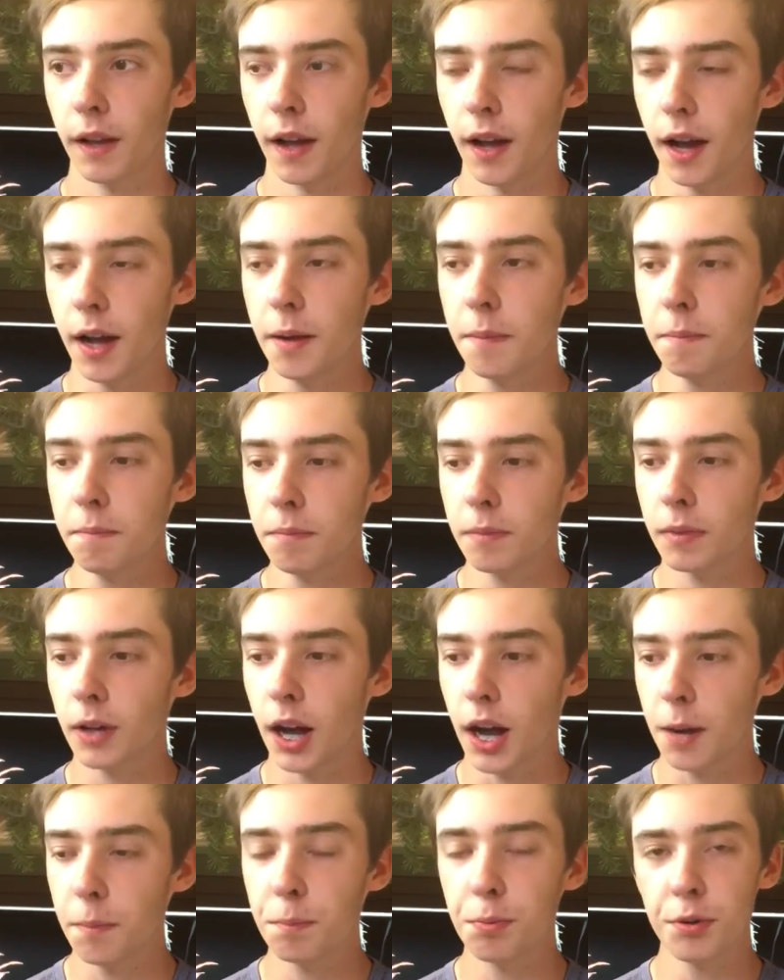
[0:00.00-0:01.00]
I'm,
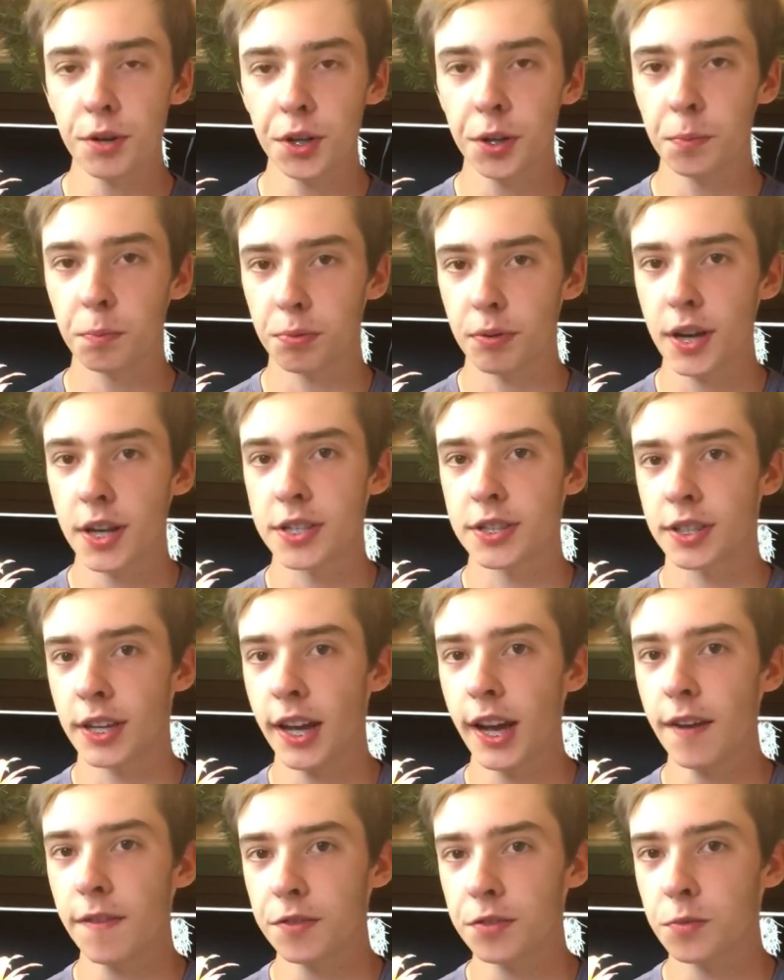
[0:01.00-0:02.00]
I'm pretty impressed. They
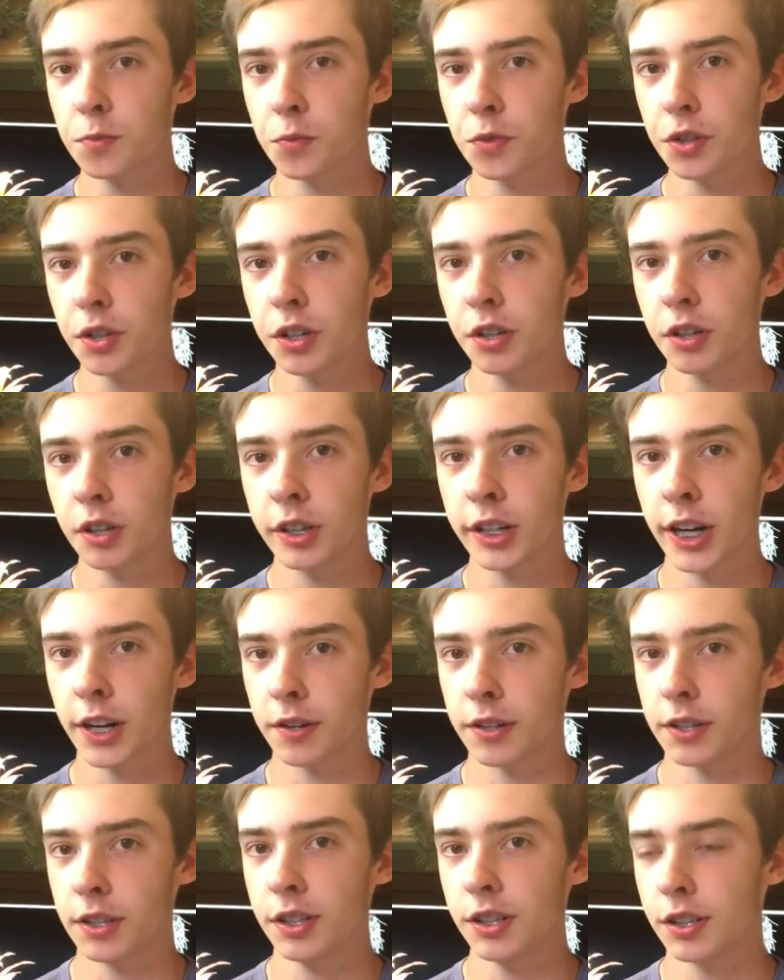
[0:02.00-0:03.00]
have some really good
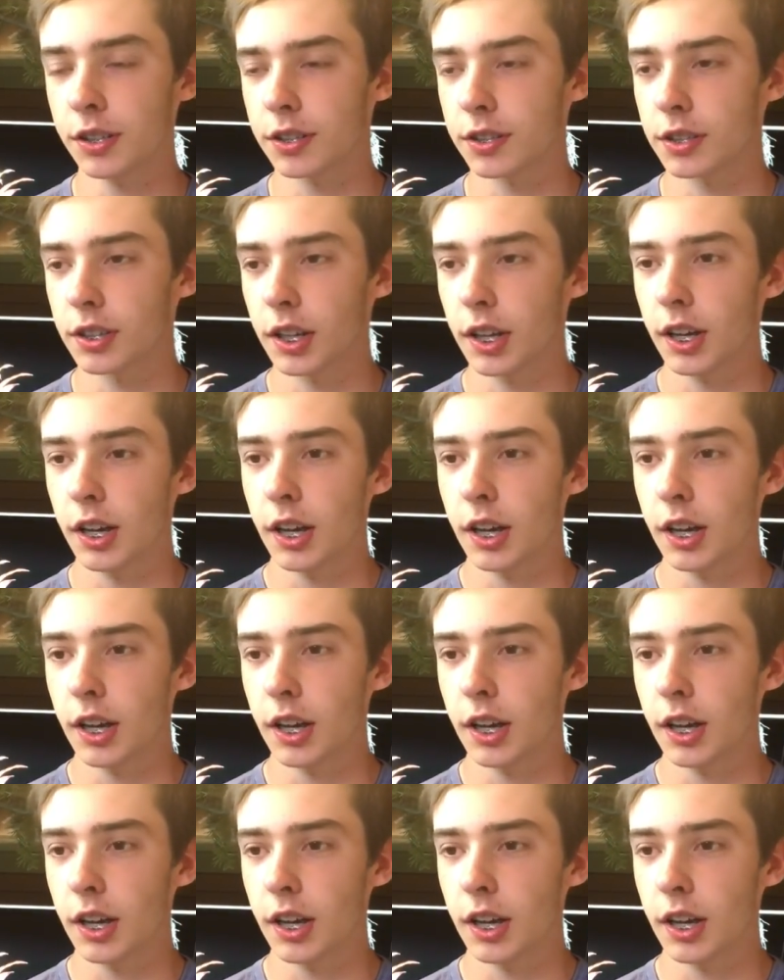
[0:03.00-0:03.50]
guarantees.